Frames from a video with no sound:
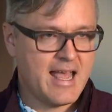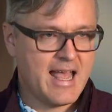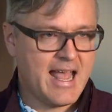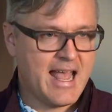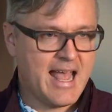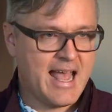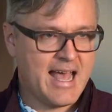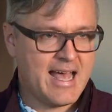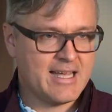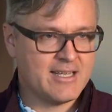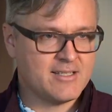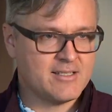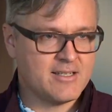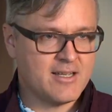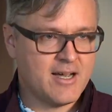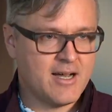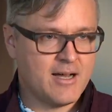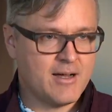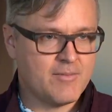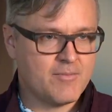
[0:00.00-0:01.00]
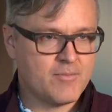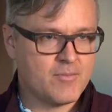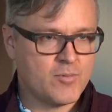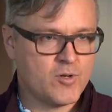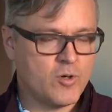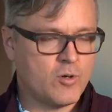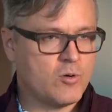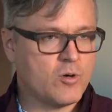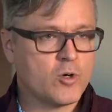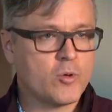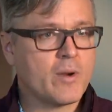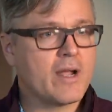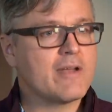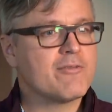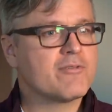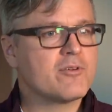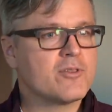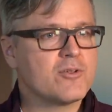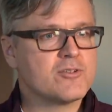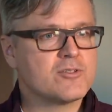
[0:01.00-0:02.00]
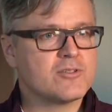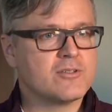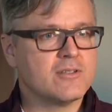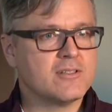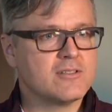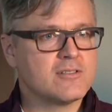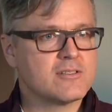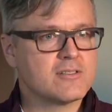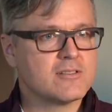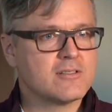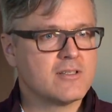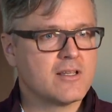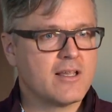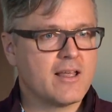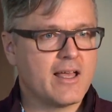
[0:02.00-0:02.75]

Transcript: And uh, you know, hooray for those students